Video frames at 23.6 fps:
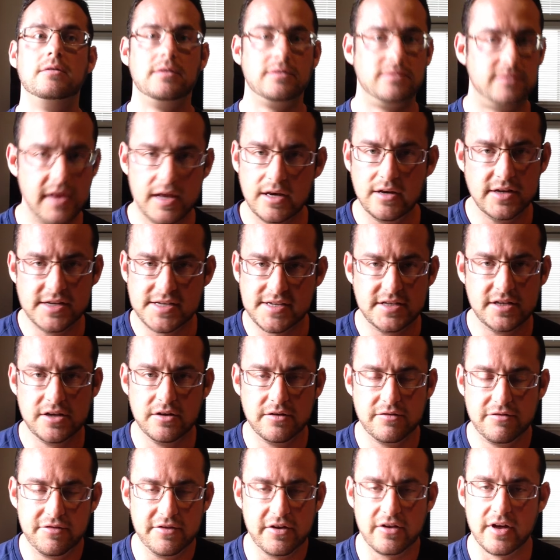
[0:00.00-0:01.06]
then you
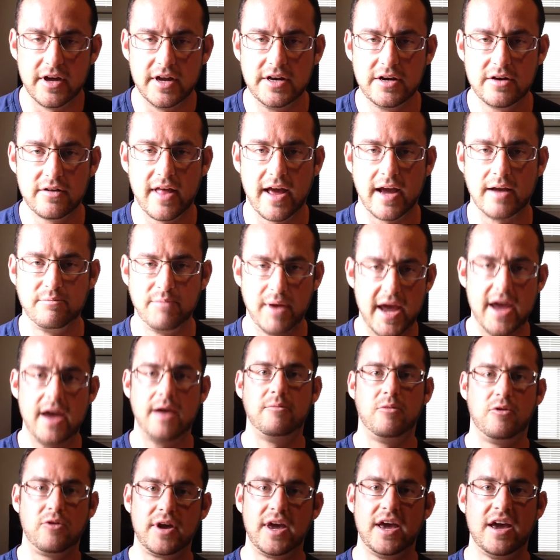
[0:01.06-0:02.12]
feel it and you're like,
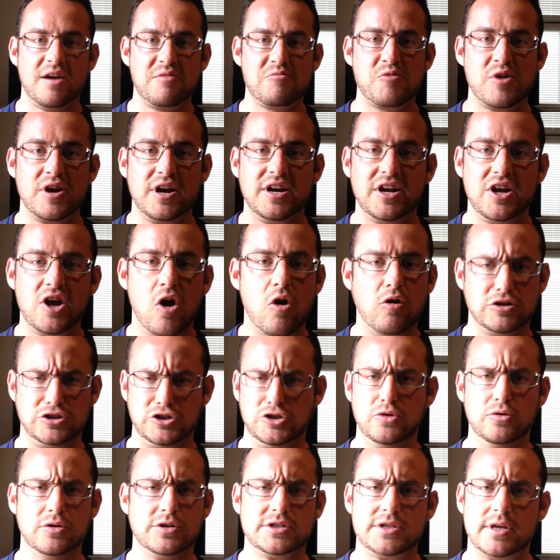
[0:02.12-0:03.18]
bam, okay, I'm ready to go. It's doing